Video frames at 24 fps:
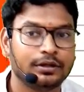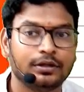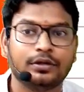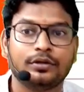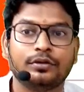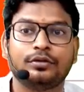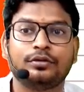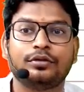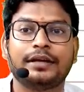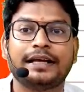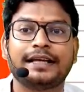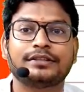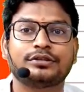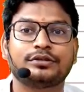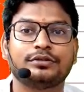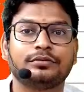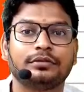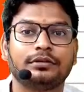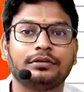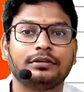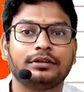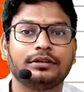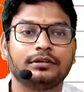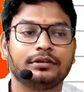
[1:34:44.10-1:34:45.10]
Who has to
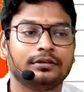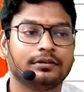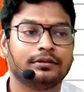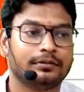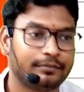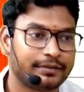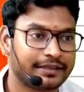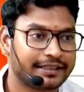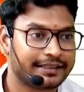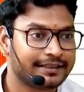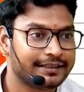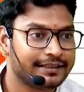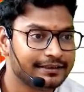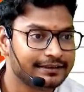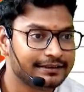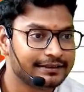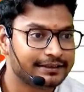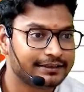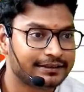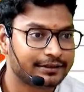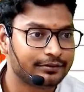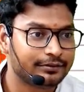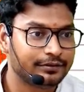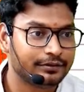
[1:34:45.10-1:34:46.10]
vote? Brother and
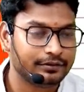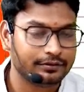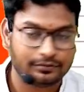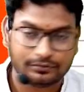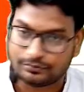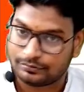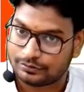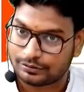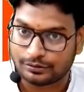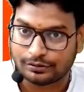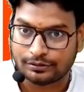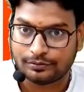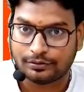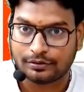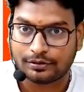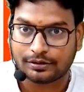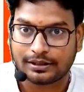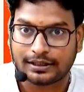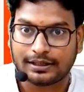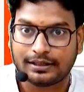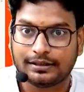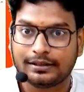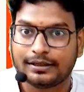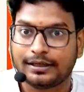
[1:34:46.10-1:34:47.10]
sister should vote,
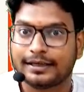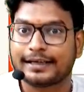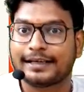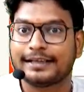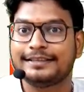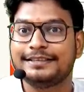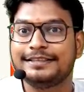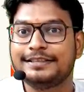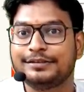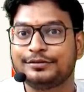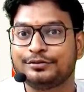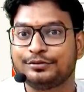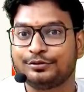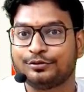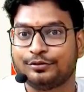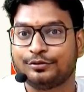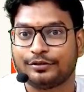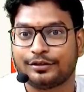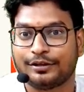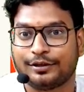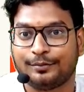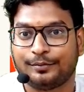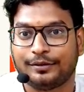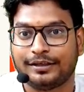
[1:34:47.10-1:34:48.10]
cousins should vote,
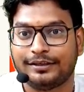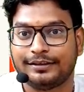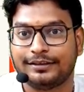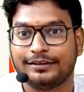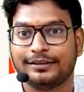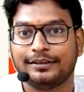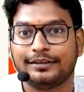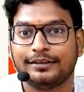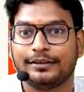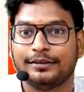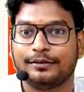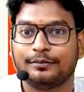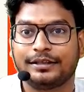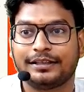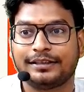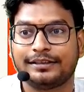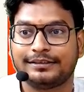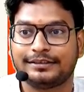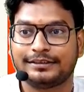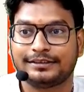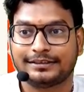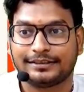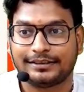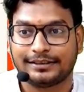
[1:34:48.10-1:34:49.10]
brother and
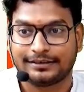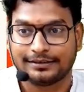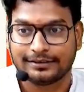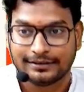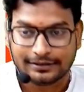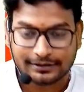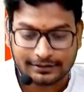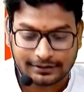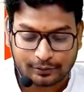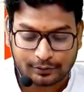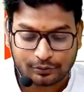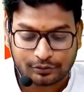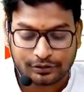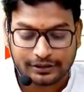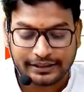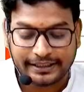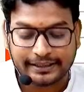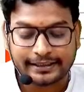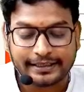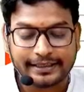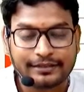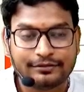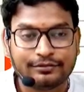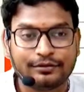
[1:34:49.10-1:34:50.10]
sister. The voting
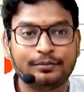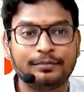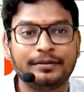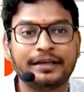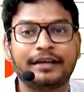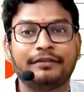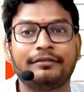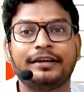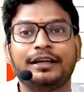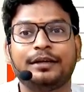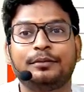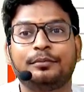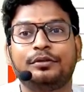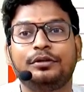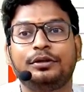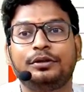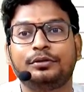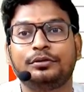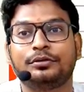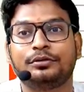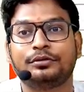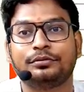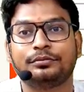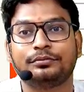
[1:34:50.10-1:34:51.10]
rights will be available to
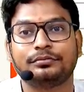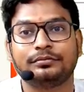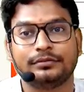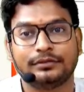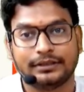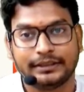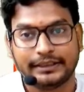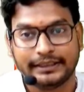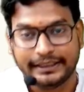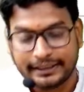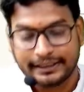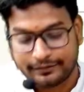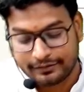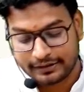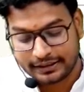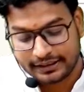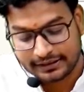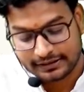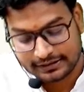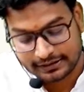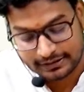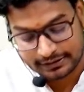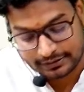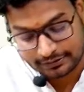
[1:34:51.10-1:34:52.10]
whom? Equity
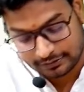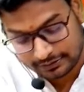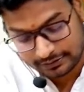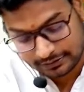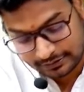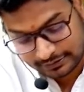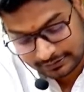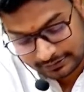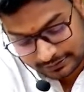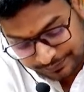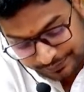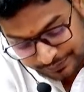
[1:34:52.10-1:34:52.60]
shareholders.